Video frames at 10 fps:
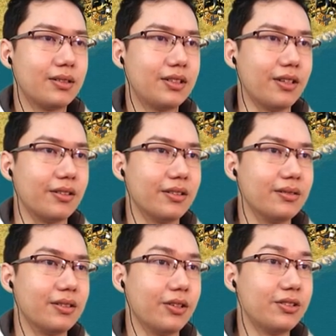So,
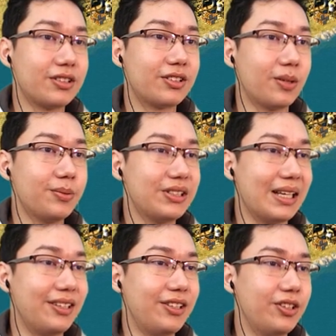those are sculptures,
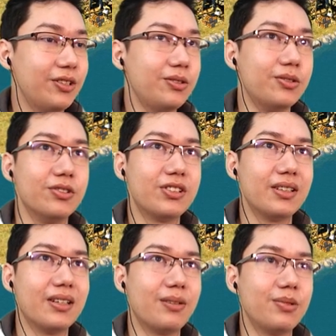they're
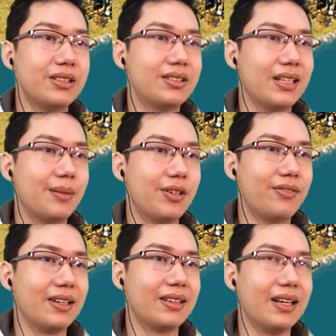huge, and we sell them
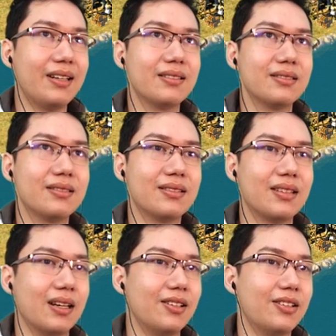off like that?
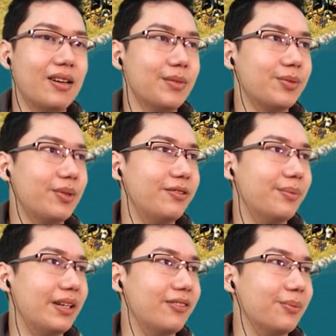I don't know how much money we
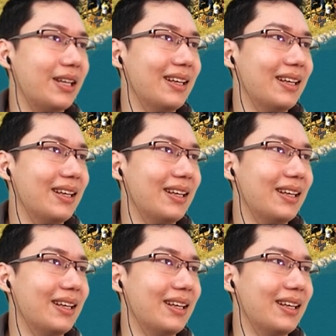have made from